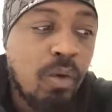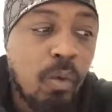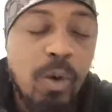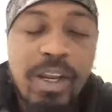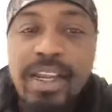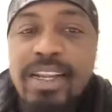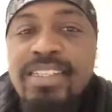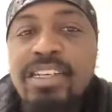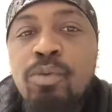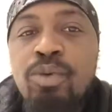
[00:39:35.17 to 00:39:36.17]
We're in a
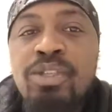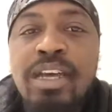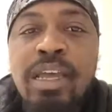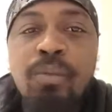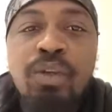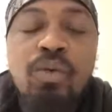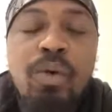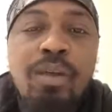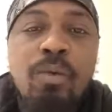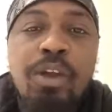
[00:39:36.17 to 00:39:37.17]
terrible time, but you
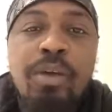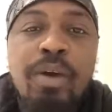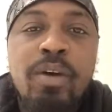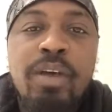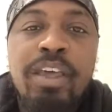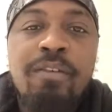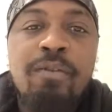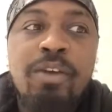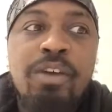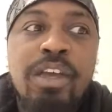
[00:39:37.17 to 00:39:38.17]
want to worry about if
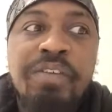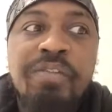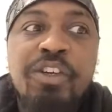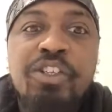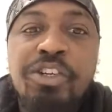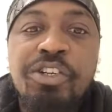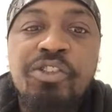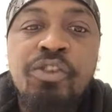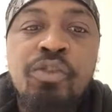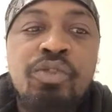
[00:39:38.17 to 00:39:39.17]
your shirt
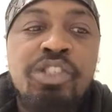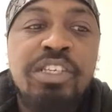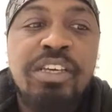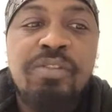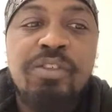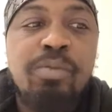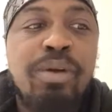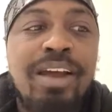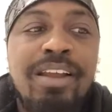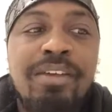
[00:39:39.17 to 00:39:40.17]
is Gucci, if it's
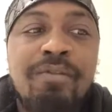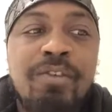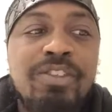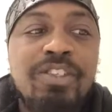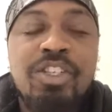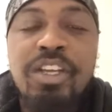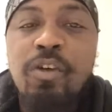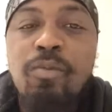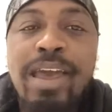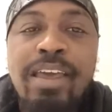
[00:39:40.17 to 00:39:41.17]
Prada, if it's a
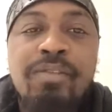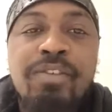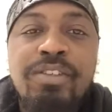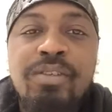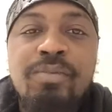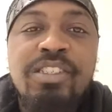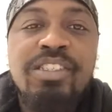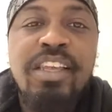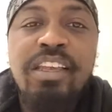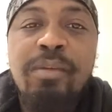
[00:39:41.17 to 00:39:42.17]
Chanel bag, if it's some
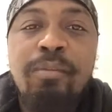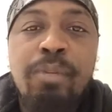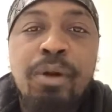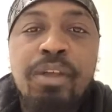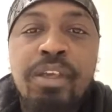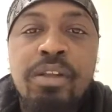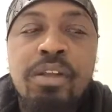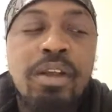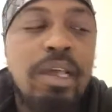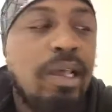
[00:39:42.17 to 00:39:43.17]
stinking Birkin.
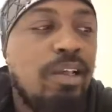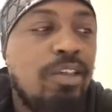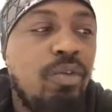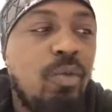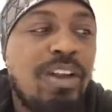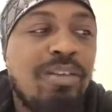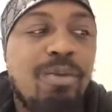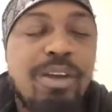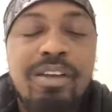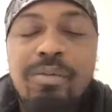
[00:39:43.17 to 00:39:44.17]
You want to
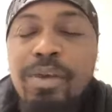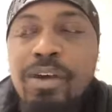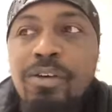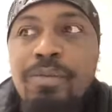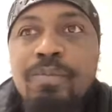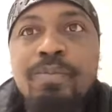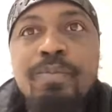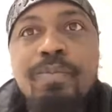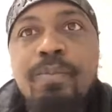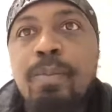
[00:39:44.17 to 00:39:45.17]
worry about
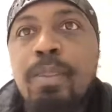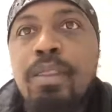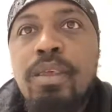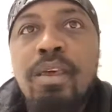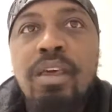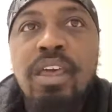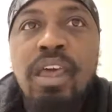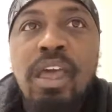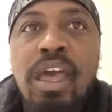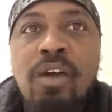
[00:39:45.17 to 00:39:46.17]

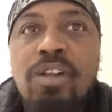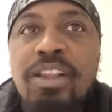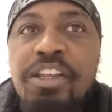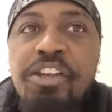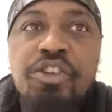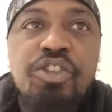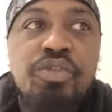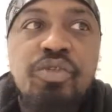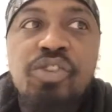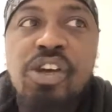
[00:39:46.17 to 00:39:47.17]
how clean your
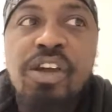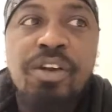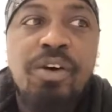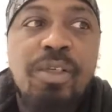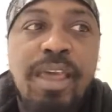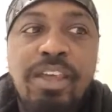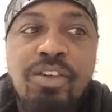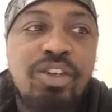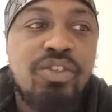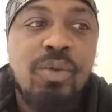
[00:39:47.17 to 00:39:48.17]
shoes are and all that.
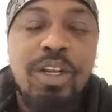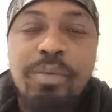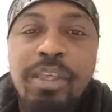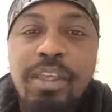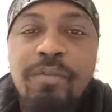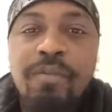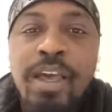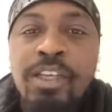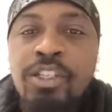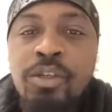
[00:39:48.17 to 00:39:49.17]
You just want to be
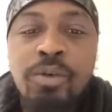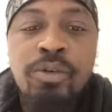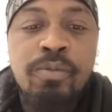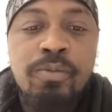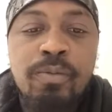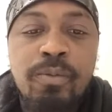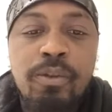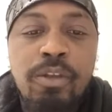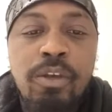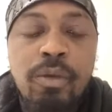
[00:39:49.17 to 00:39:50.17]
fashionable,
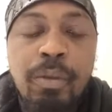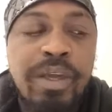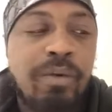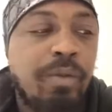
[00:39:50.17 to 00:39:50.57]
right?